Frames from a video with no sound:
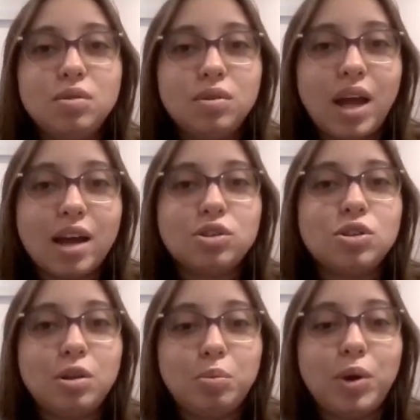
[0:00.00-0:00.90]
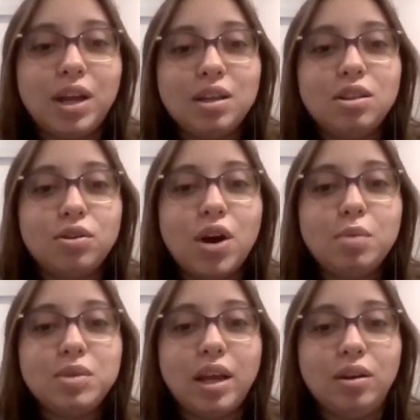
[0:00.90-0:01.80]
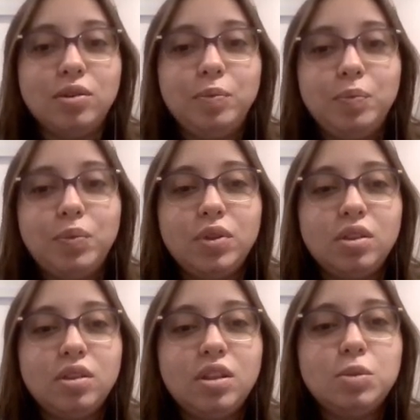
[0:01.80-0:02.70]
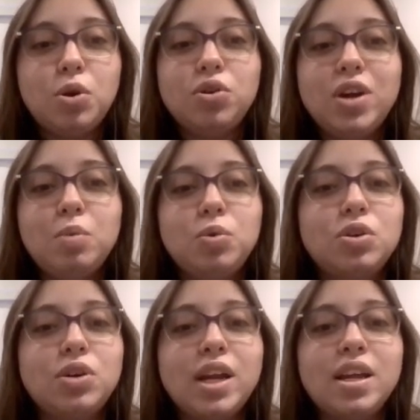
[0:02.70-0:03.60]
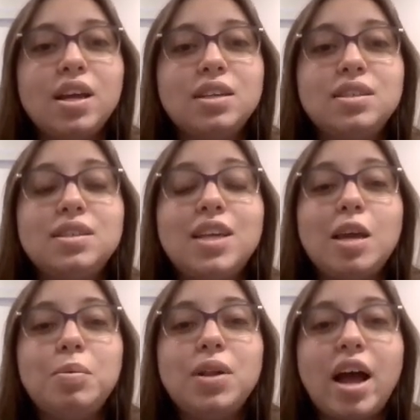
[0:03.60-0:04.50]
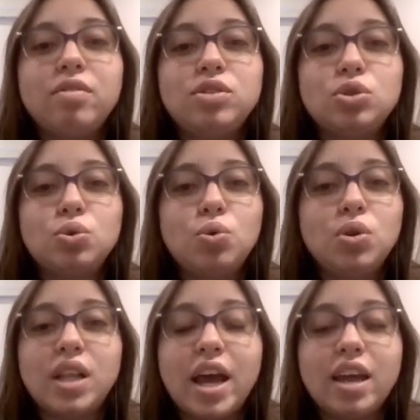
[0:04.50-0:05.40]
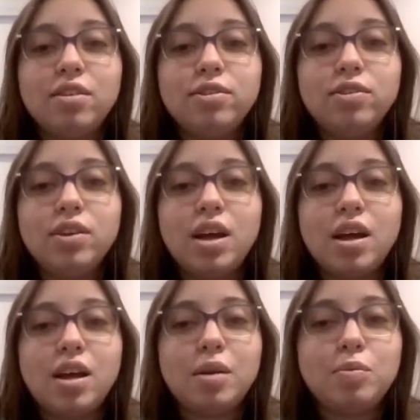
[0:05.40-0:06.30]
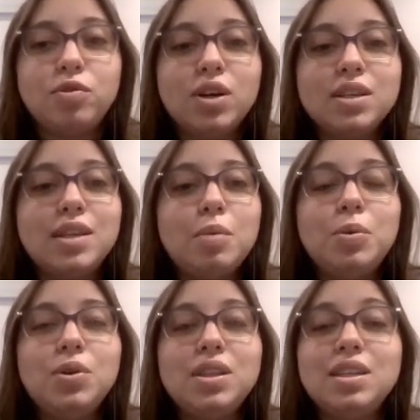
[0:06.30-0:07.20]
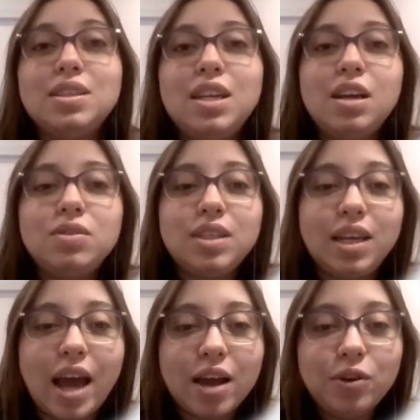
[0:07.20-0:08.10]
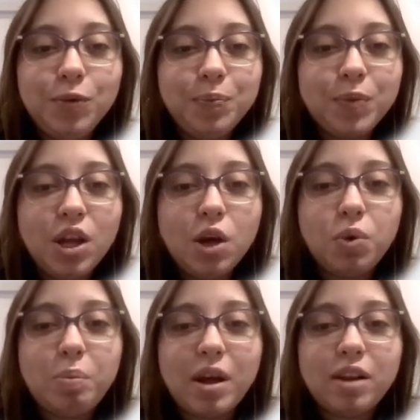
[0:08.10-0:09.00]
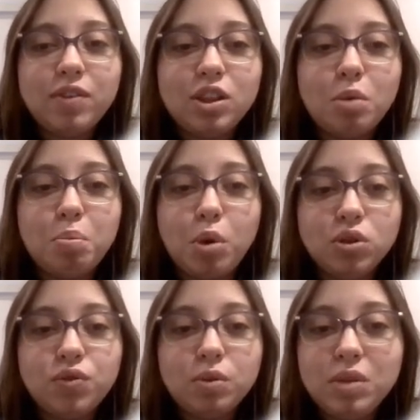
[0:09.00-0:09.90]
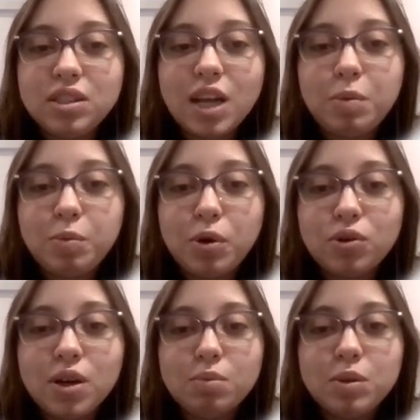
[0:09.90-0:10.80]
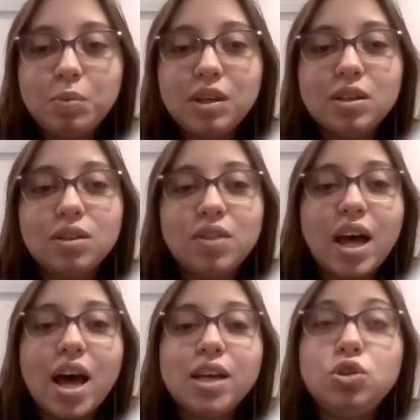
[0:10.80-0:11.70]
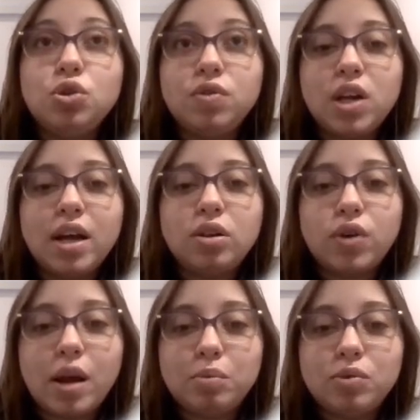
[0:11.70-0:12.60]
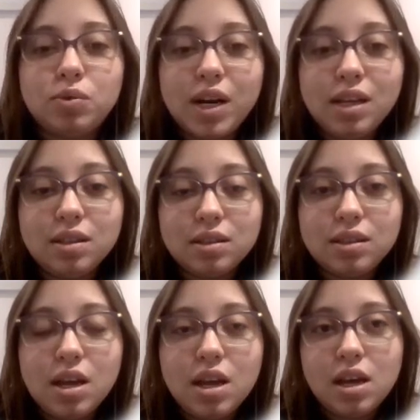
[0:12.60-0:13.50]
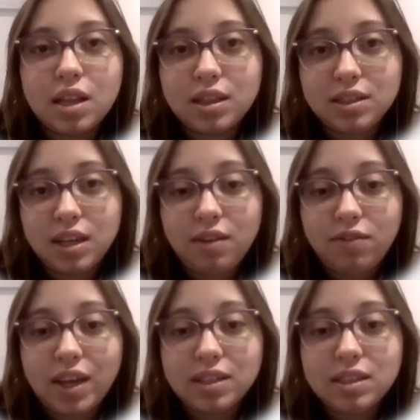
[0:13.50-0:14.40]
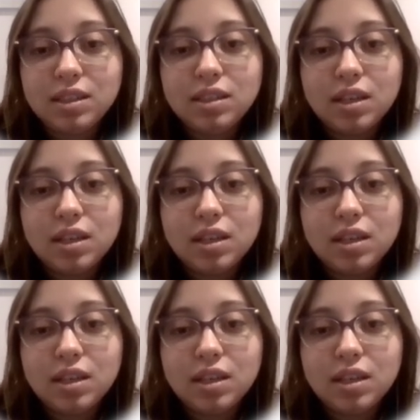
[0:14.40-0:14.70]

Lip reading: actually break the crime cycle. This program will create a stable after-school life. For example, in the city of Seattle, would benefit the most from these type of programs because of the high juvenile crime rates that the city faces.